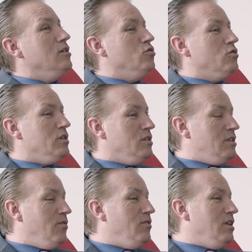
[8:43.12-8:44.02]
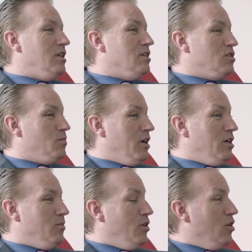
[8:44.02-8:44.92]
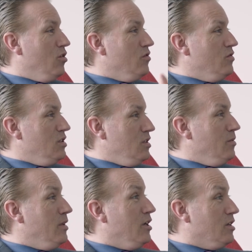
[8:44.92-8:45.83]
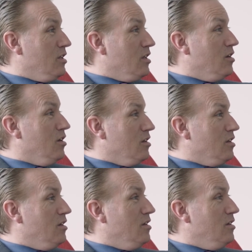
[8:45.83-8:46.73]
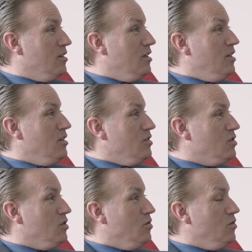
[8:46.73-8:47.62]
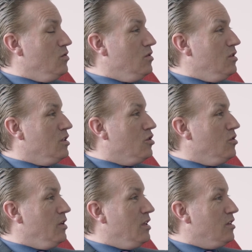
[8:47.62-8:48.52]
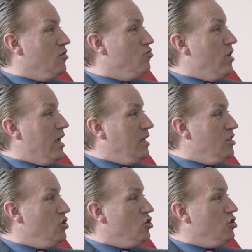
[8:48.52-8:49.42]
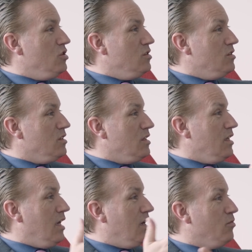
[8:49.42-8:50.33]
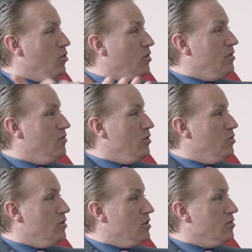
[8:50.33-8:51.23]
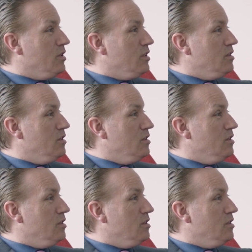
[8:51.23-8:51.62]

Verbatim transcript: You're definitely inspired by all of these American icons. Yes, I am. So it could be that the range that they have more influence, right?